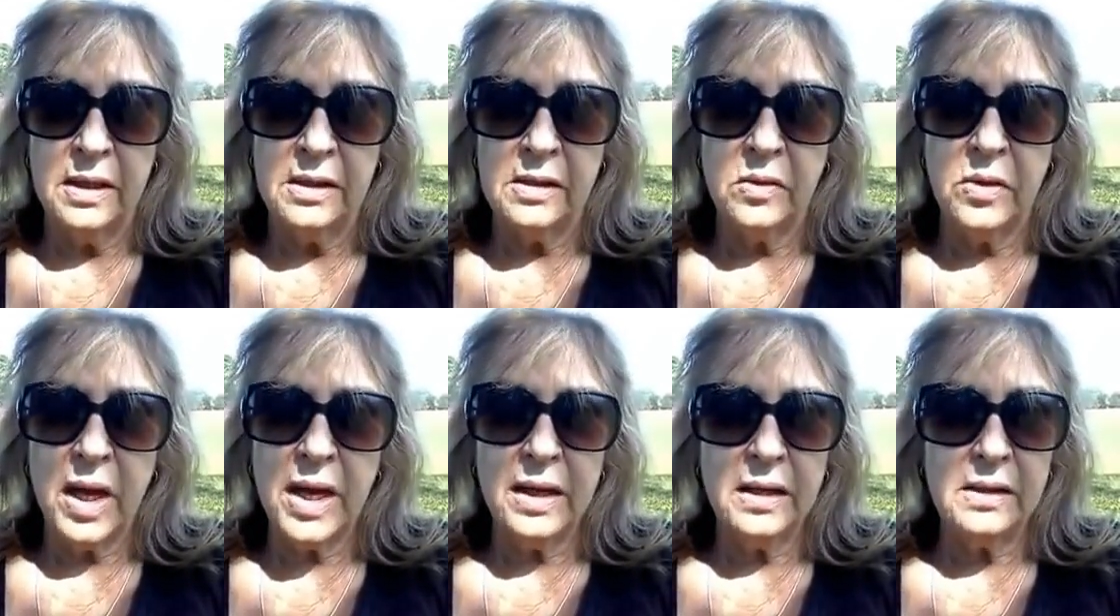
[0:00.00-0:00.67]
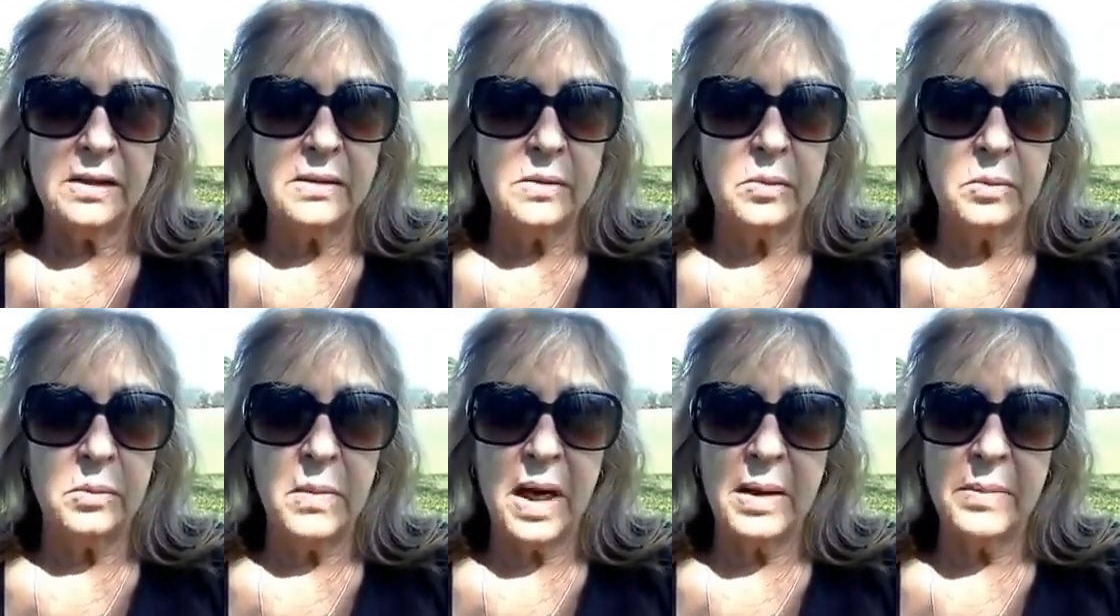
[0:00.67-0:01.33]
So that is
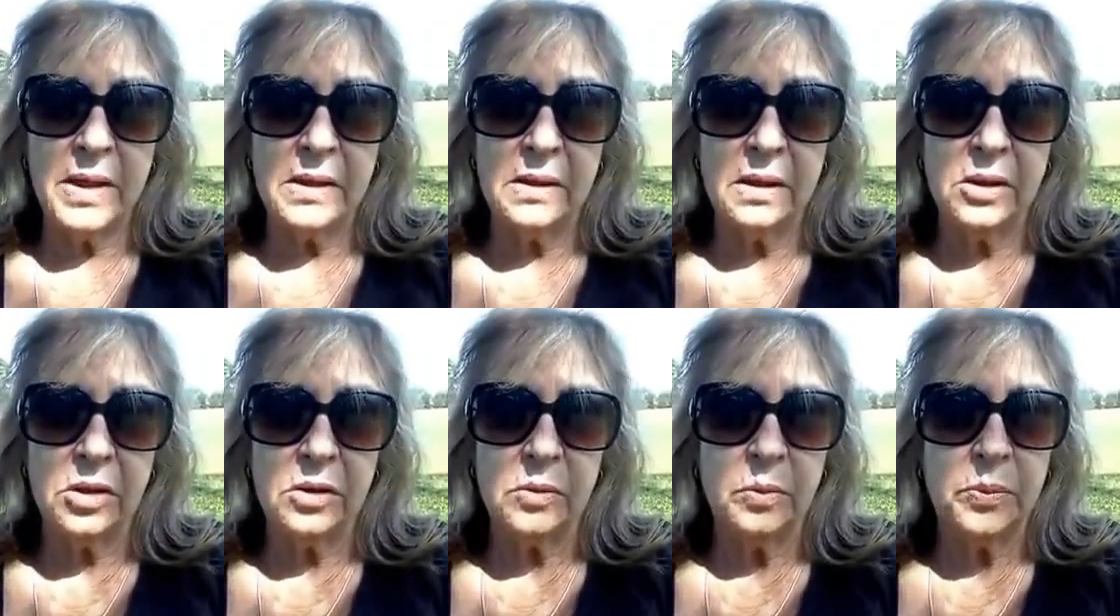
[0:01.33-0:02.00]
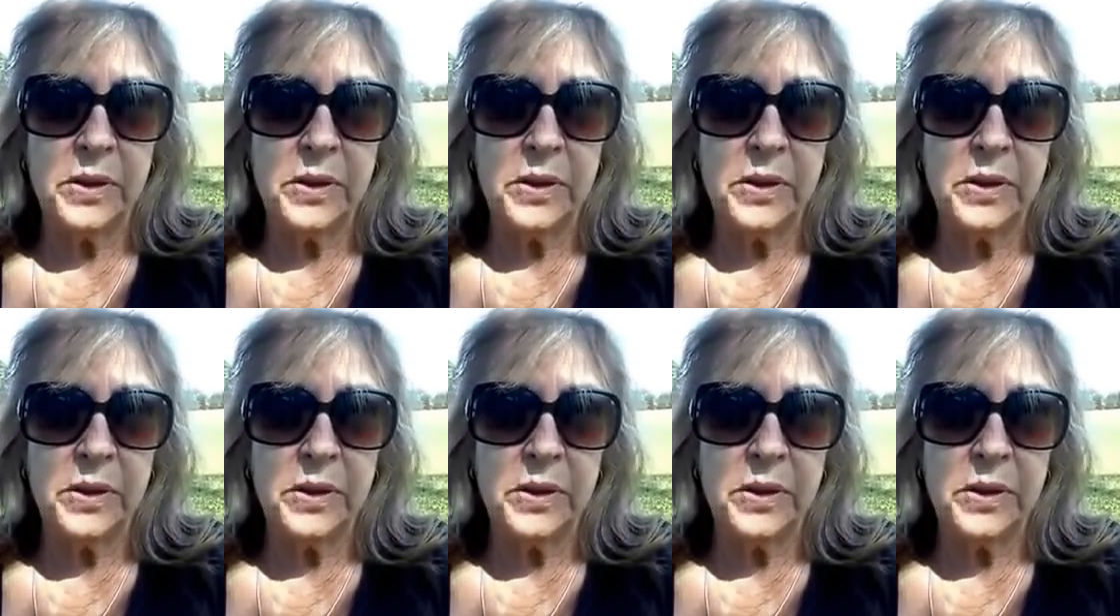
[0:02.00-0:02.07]
my message.